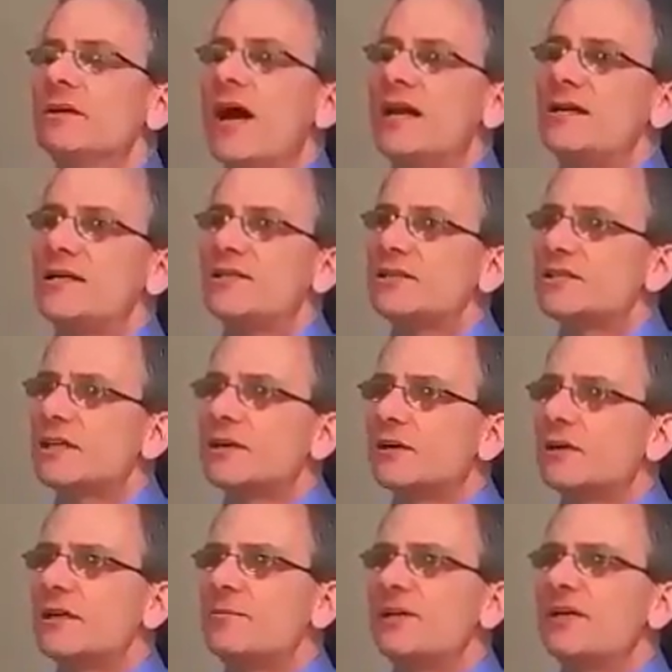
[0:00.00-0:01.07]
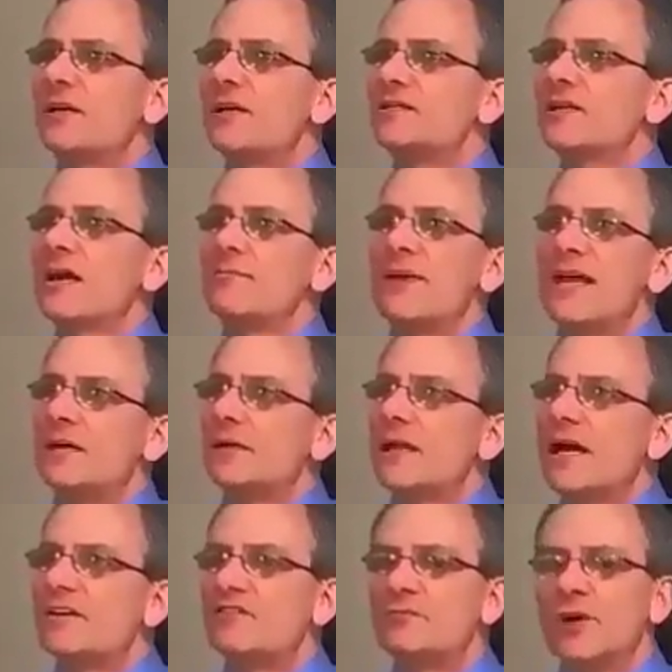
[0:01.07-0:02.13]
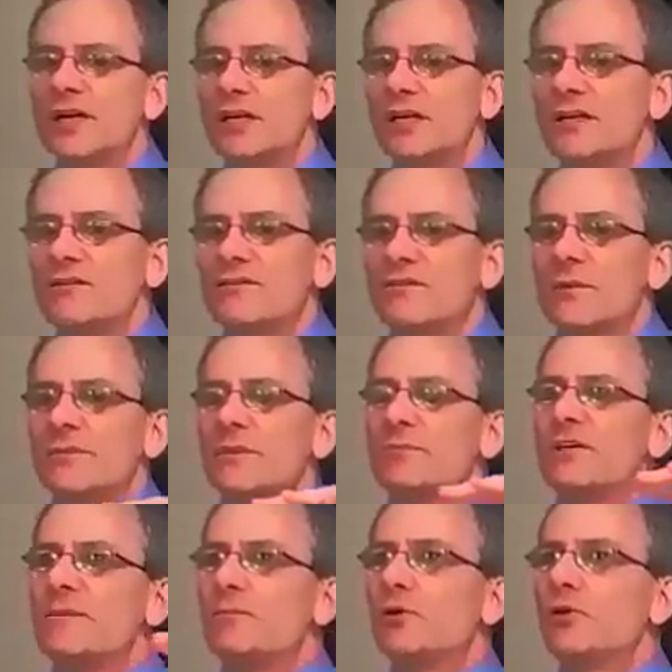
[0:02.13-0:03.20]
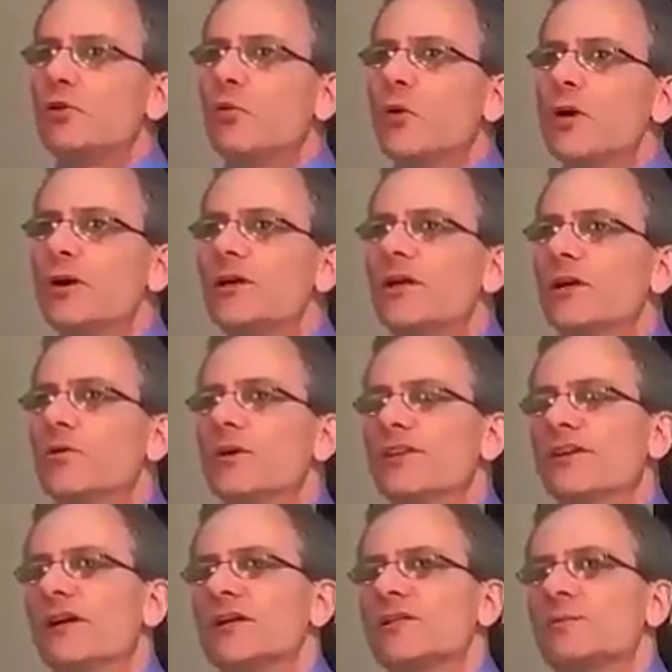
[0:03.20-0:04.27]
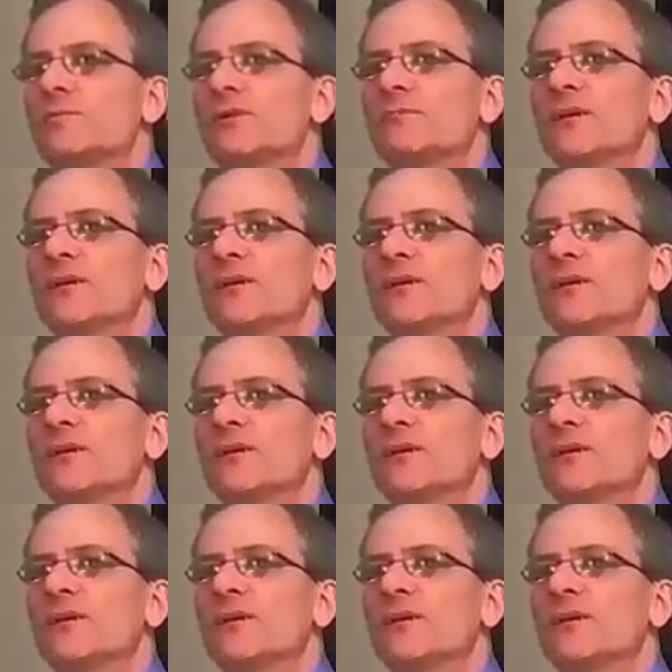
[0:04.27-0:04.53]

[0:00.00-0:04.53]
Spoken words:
Not necessarily because I make a lot of money from the people who work here with us,